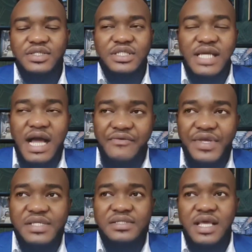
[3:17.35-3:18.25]
there
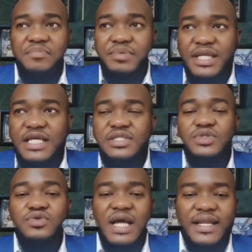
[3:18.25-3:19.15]
is a place
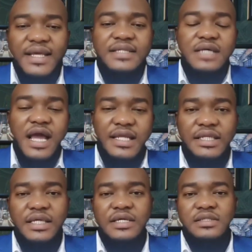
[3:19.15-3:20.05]
you can get
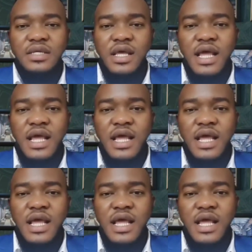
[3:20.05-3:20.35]
ideas,